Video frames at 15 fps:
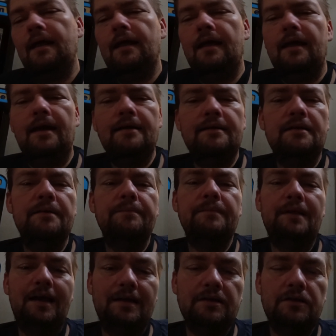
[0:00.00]
I ended up
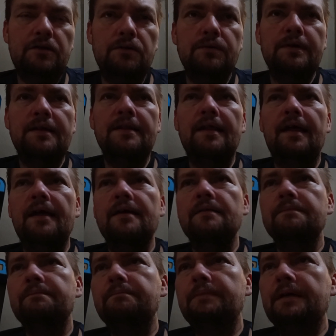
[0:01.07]
not doing that
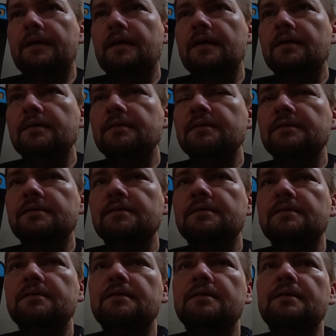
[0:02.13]
because
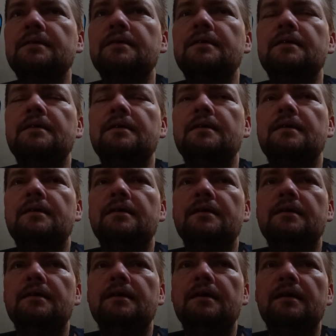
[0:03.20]

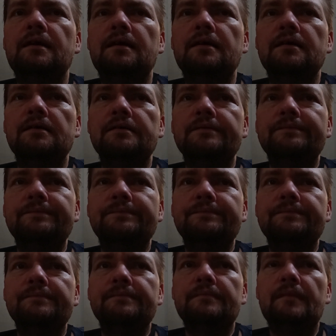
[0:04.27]

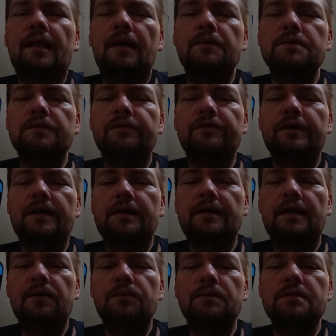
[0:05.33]
I was afraid
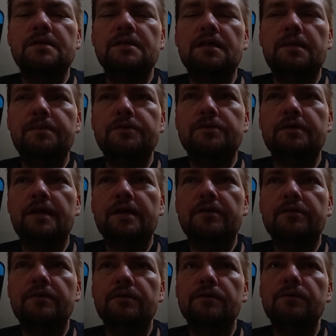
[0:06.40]
that I wouldn't sleep straight
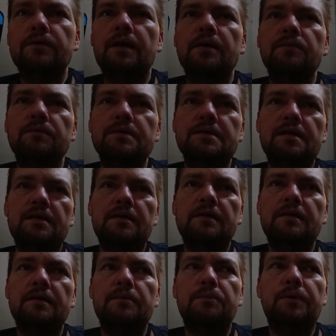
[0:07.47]
through and would still
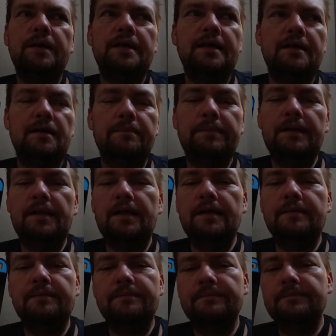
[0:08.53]
end up waking up at
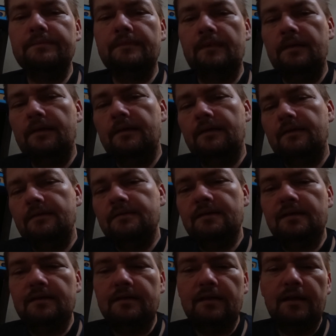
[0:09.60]
like
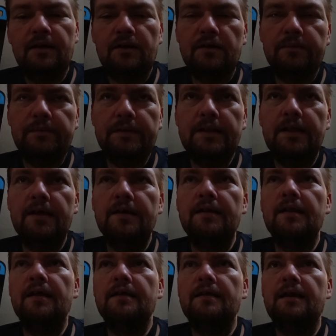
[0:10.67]
10 o'clock or midnight
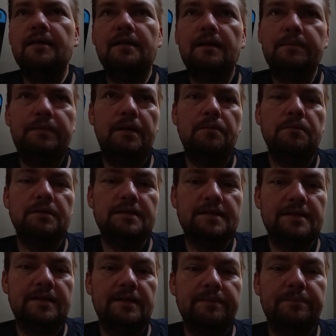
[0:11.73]
and not be able to
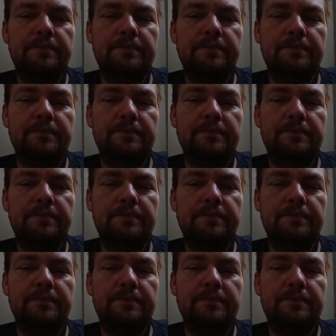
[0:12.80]
sleep